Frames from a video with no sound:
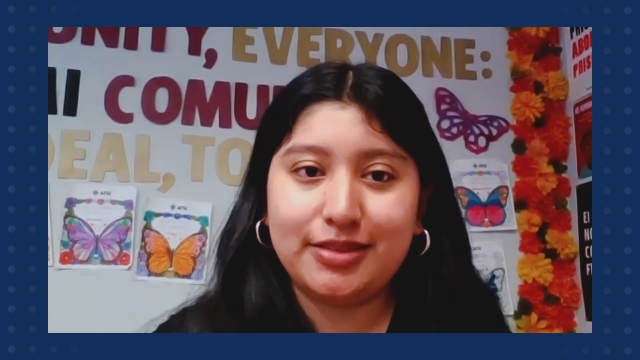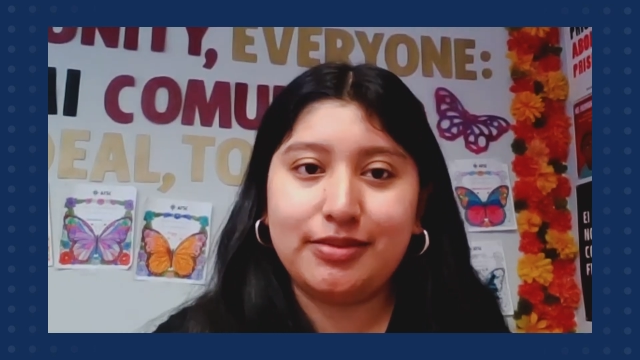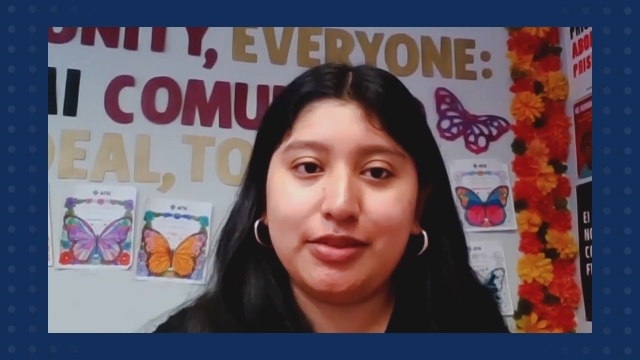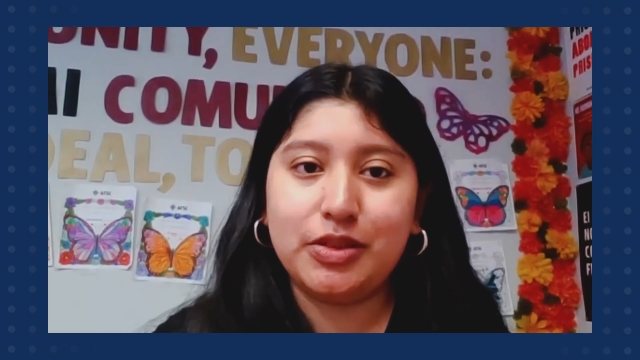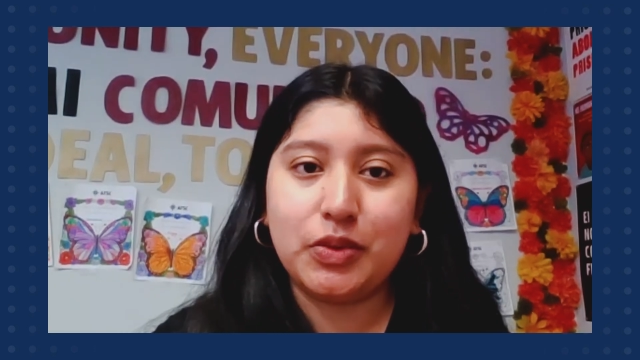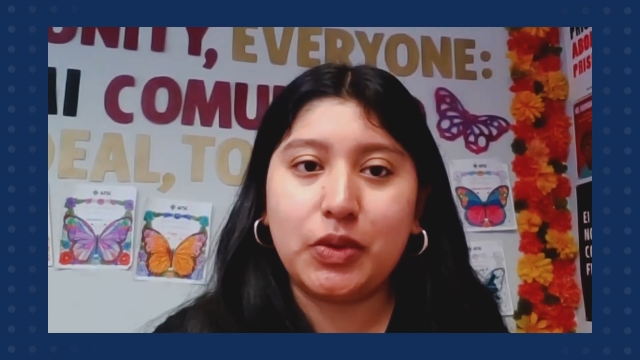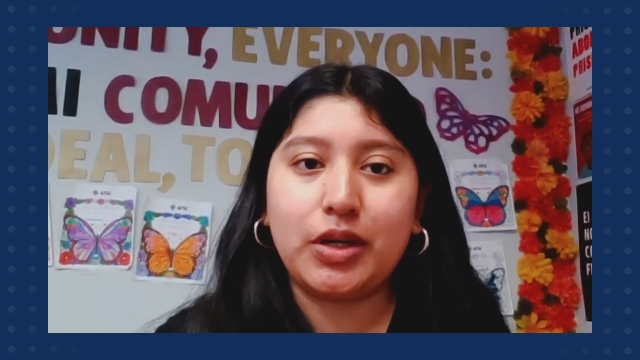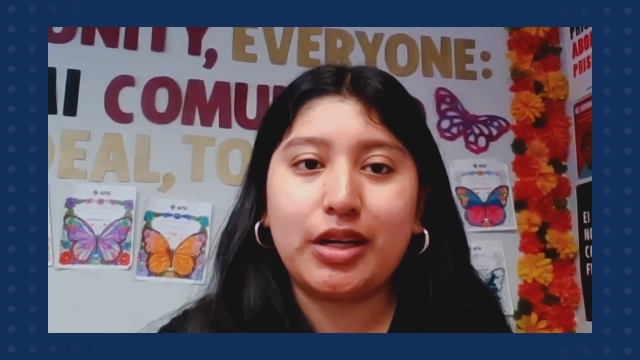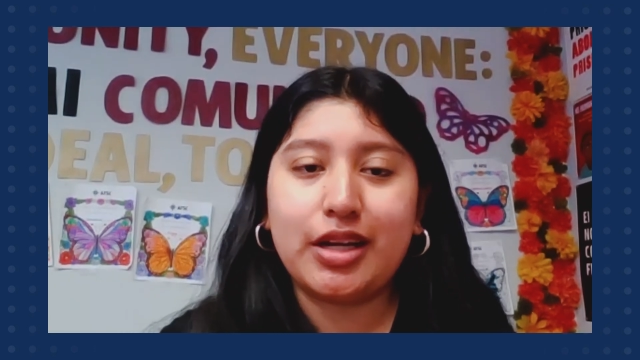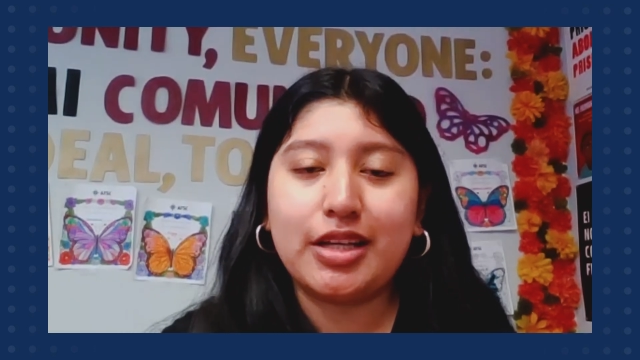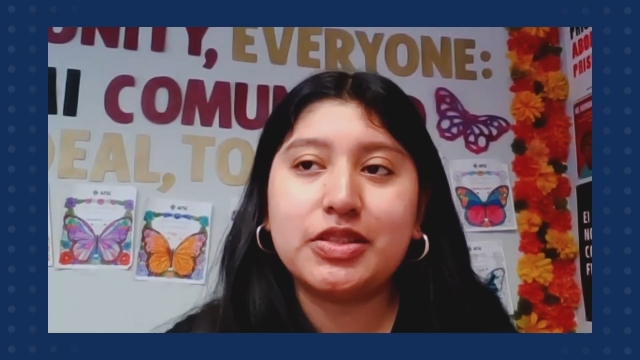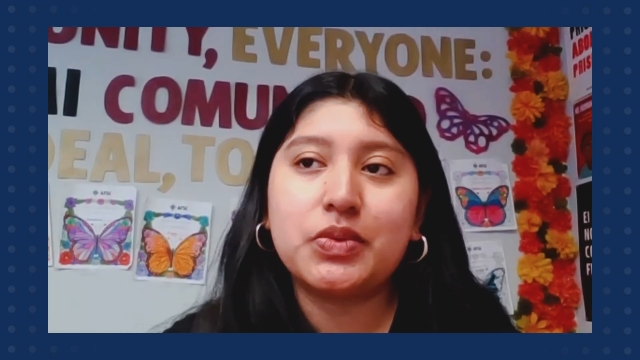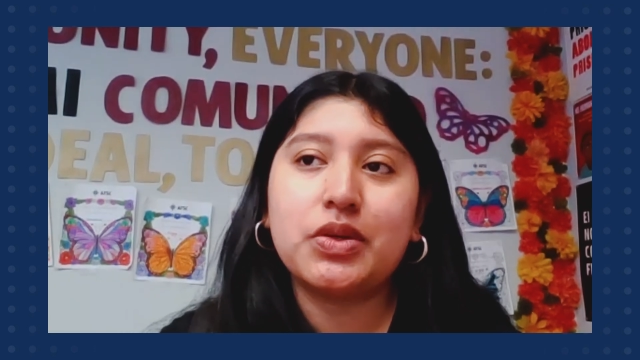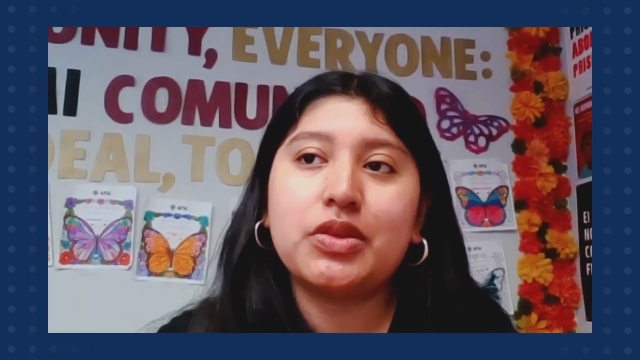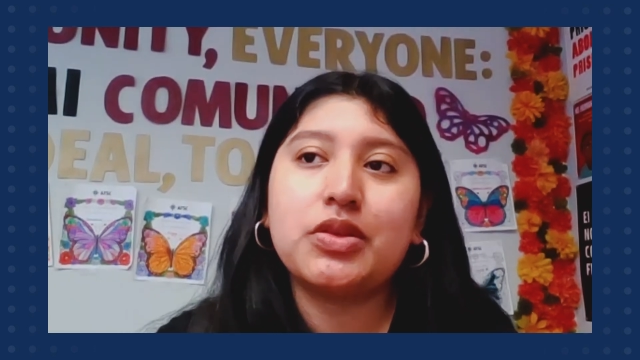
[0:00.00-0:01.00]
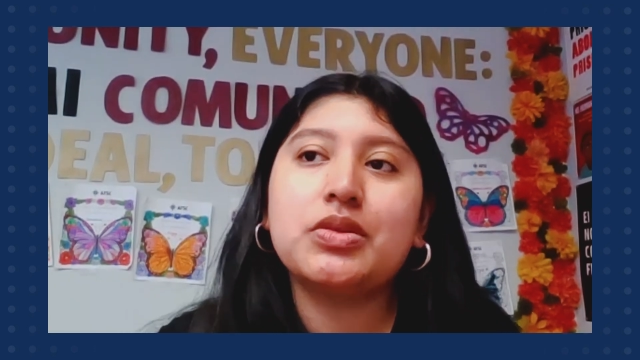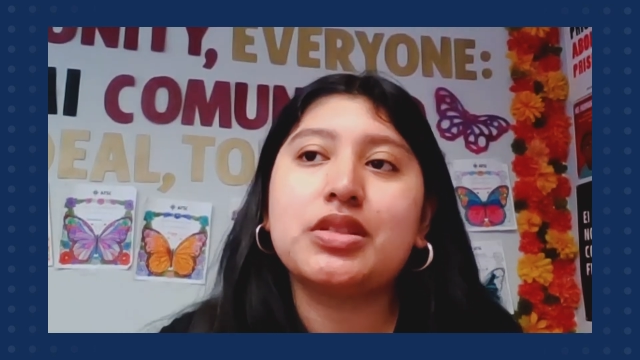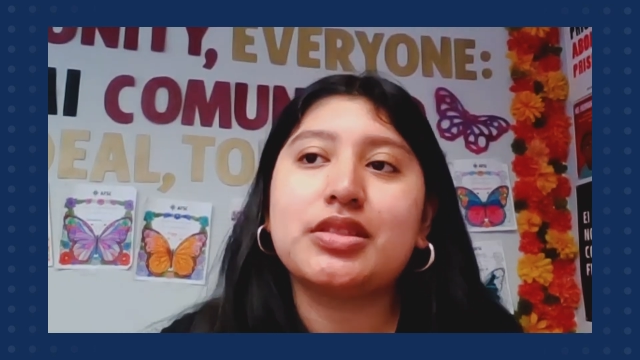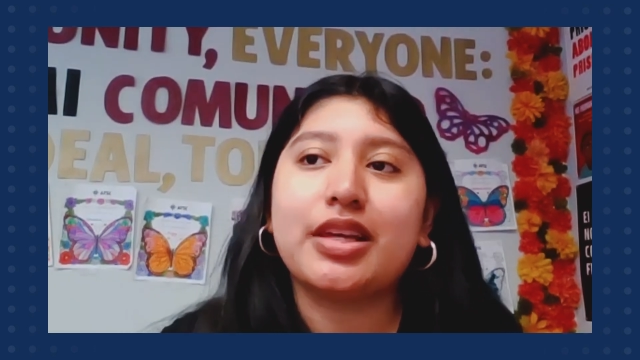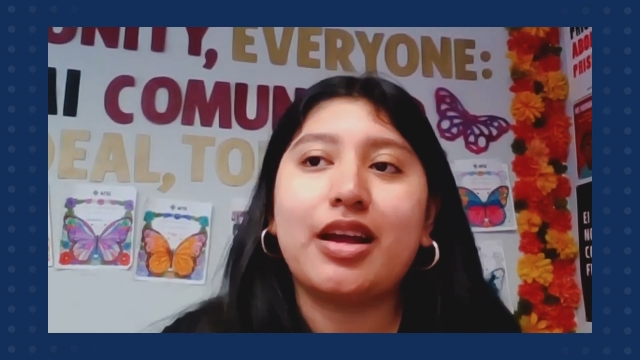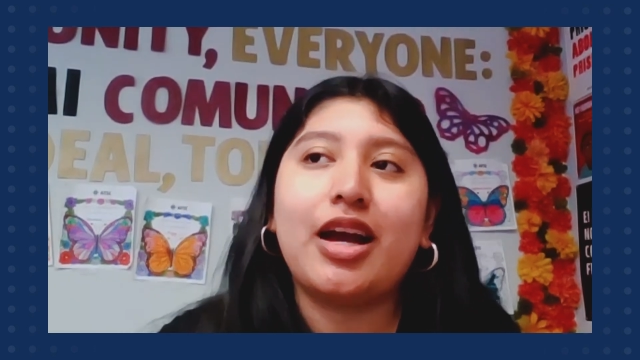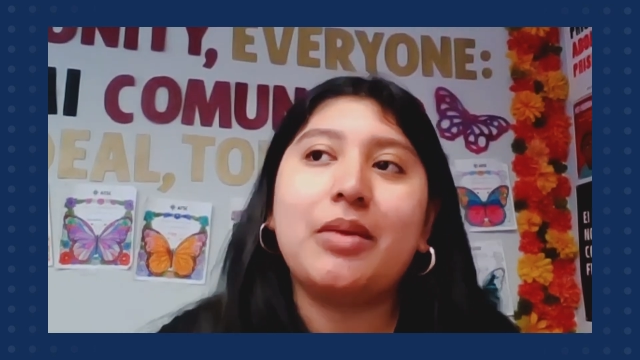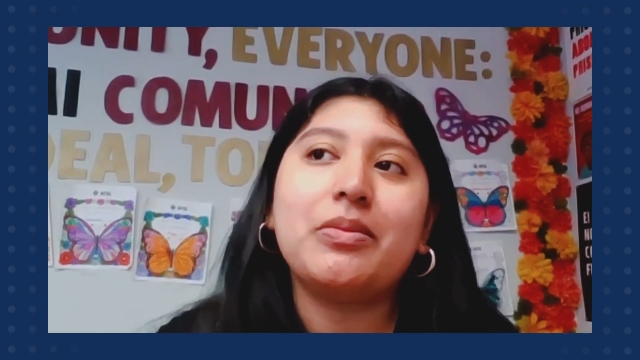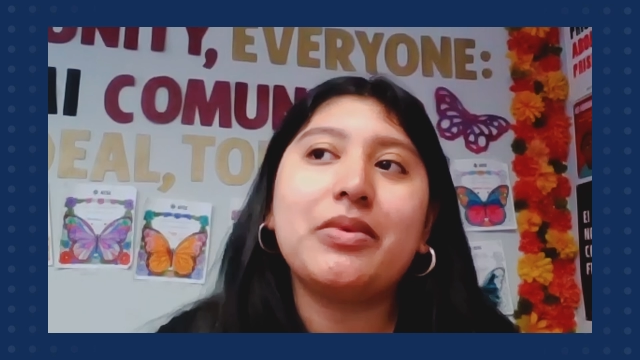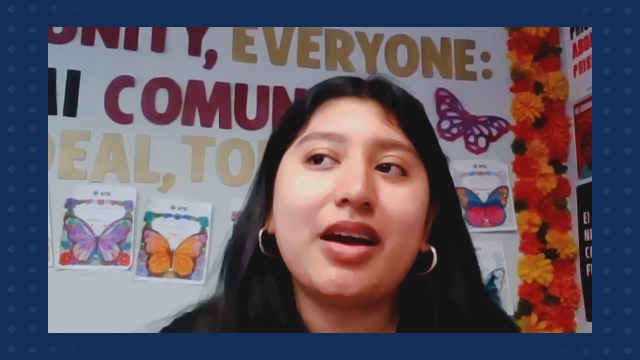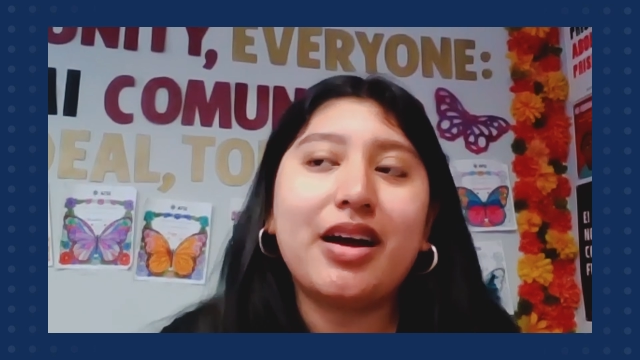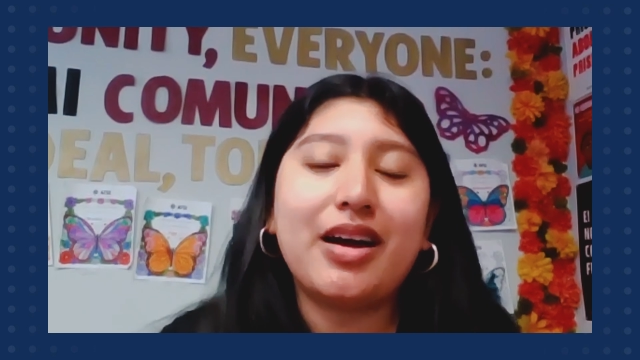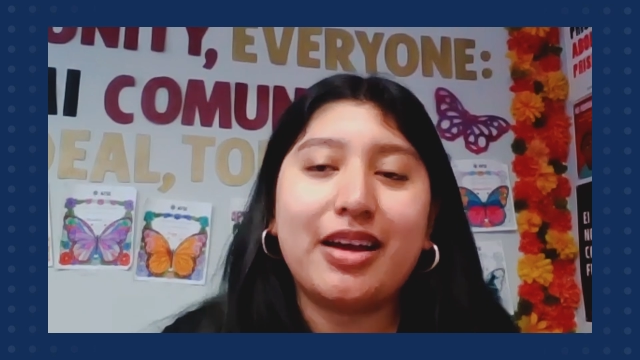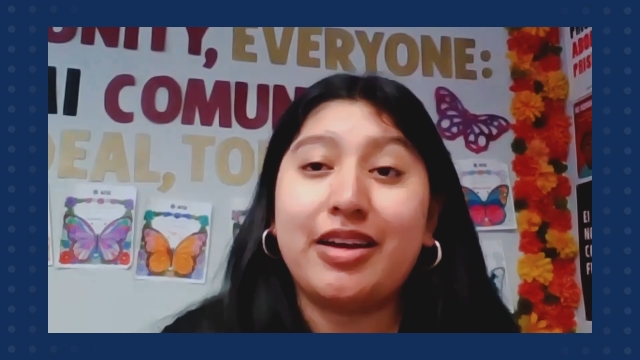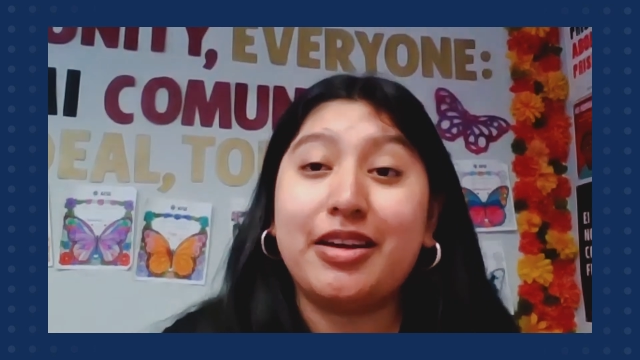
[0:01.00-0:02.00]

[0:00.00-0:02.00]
organizing with you is I'm not